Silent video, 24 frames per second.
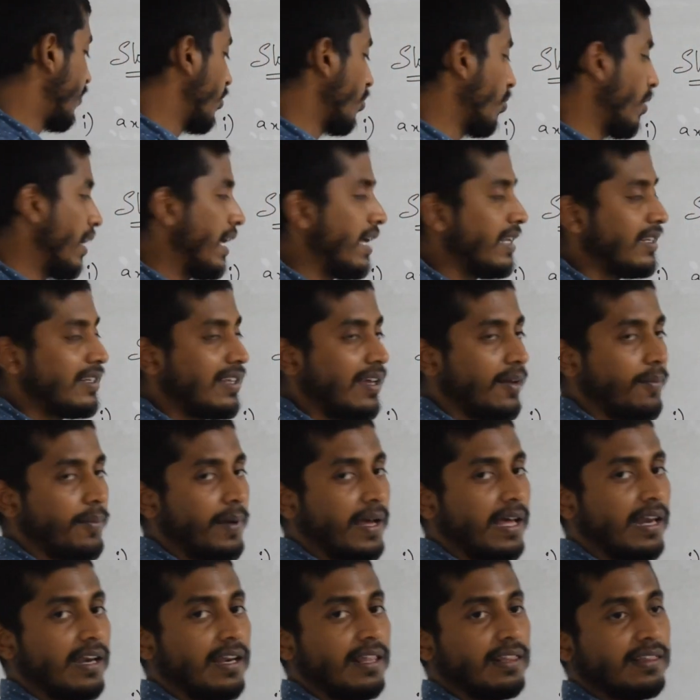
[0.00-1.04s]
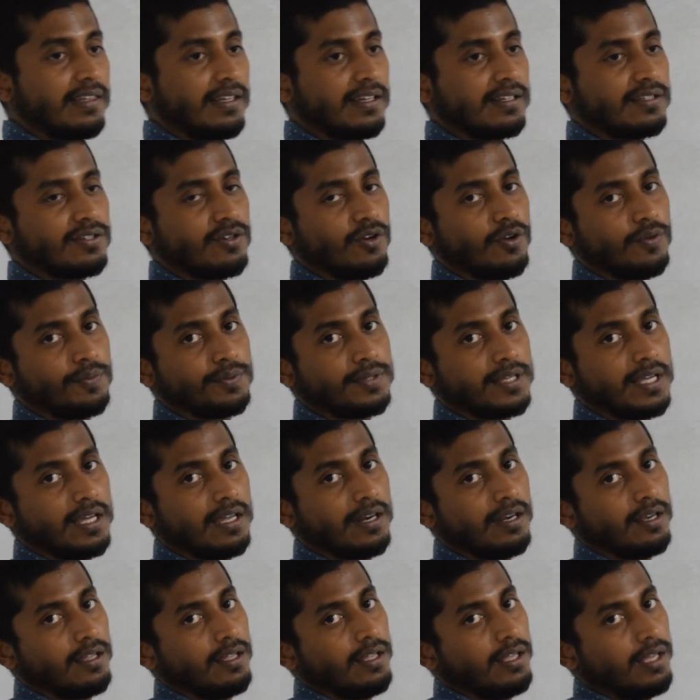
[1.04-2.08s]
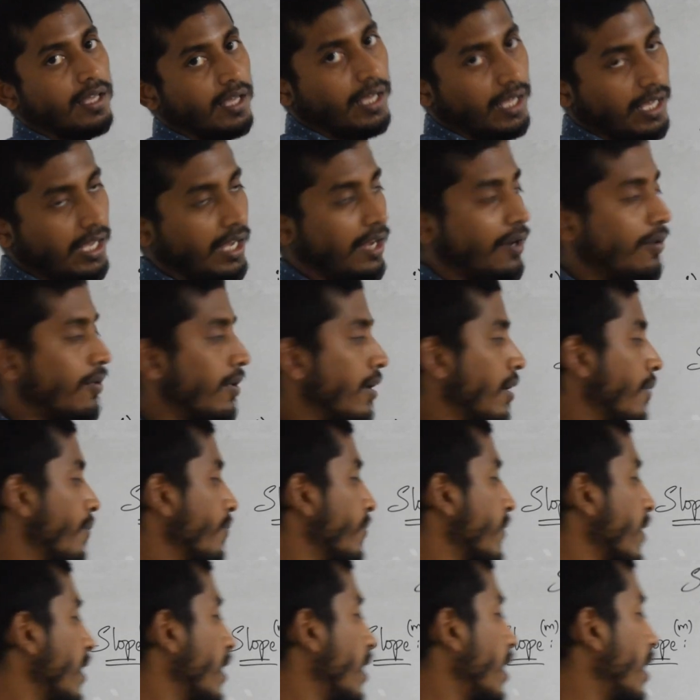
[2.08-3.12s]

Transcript: two lines are parallel, their slopes are equal.